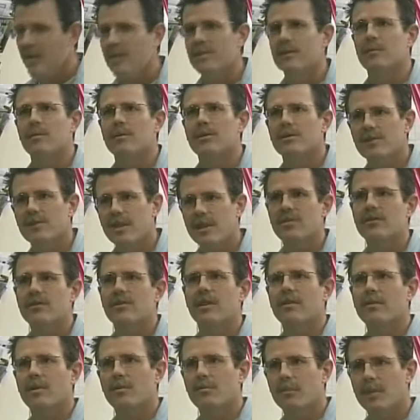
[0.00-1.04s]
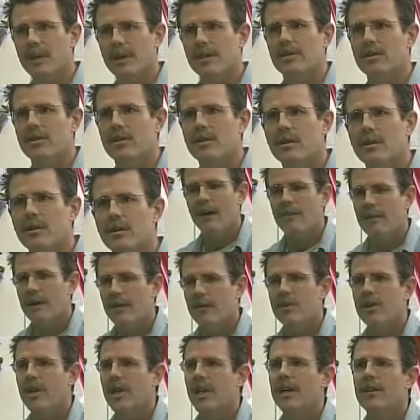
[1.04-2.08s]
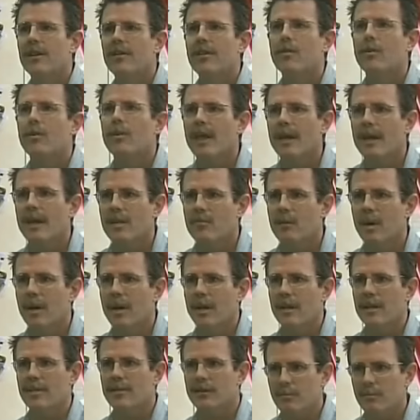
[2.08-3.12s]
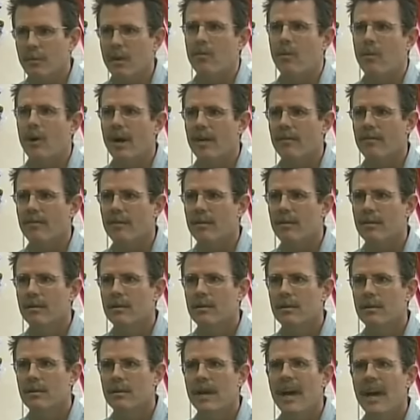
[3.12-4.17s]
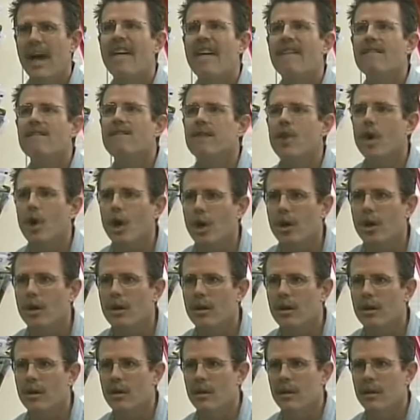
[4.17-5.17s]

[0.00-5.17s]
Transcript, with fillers: Because I'm a sick son of a... I've never done anything with anybody except my wife. Ever.